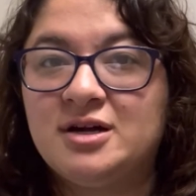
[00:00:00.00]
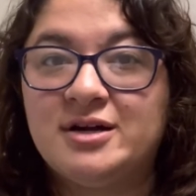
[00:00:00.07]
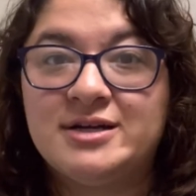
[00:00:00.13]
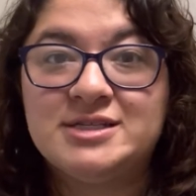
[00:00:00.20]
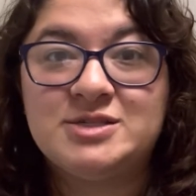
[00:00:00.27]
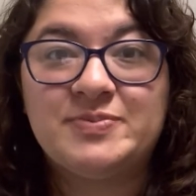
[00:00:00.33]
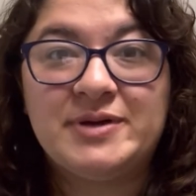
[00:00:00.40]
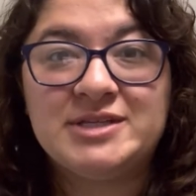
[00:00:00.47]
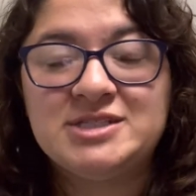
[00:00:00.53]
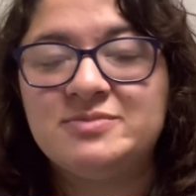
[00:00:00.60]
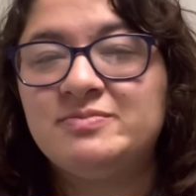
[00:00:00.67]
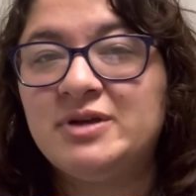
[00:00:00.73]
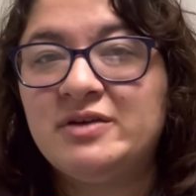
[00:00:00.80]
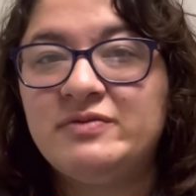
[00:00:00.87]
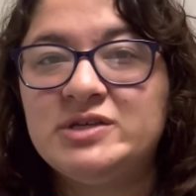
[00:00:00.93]
are
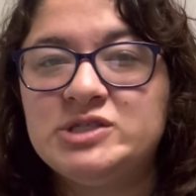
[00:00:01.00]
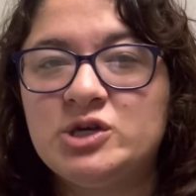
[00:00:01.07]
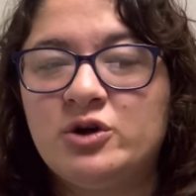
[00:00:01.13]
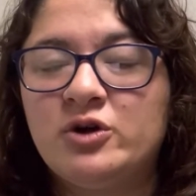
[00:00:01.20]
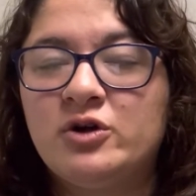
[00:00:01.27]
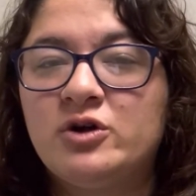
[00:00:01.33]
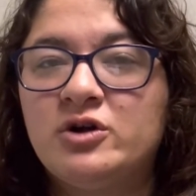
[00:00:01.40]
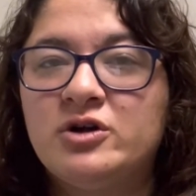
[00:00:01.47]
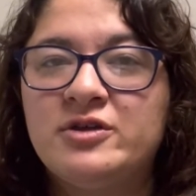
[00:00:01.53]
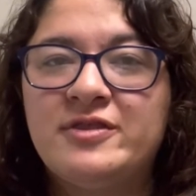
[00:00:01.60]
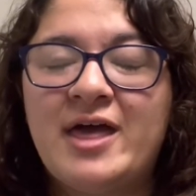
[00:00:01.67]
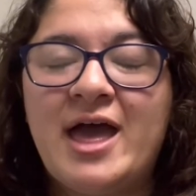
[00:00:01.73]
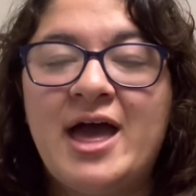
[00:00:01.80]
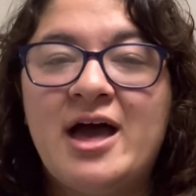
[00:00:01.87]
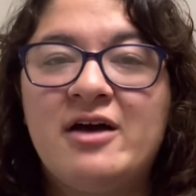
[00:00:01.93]
expecting babies or
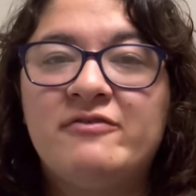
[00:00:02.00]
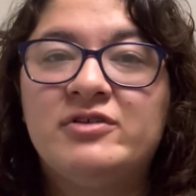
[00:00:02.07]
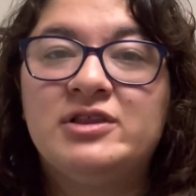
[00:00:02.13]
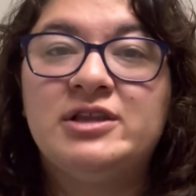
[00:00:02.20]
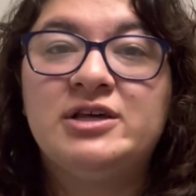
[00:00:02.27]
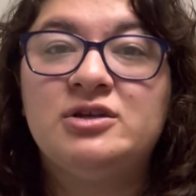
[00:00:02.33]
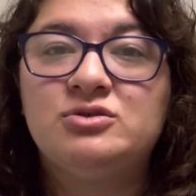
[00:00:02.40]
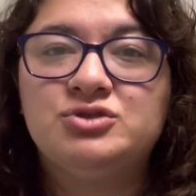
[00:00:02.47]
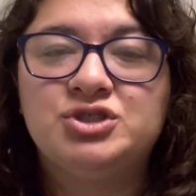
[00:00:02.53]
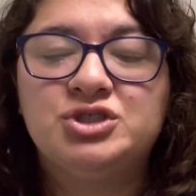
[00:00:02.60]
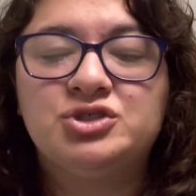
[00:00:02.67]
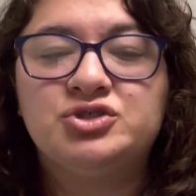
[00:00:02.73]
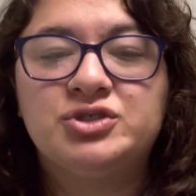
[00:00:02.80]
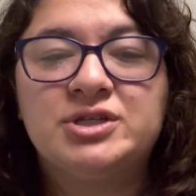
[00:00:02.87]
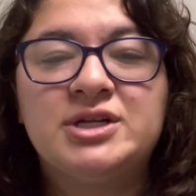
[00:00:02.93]
that have little
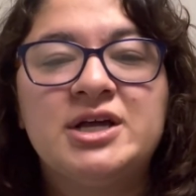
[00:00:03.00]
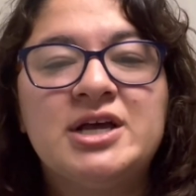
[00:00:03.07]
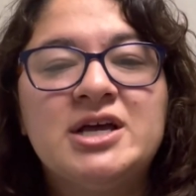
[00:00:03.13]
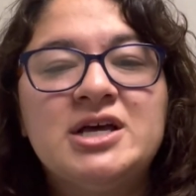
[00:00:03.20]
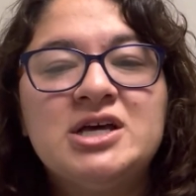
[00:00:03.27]
children.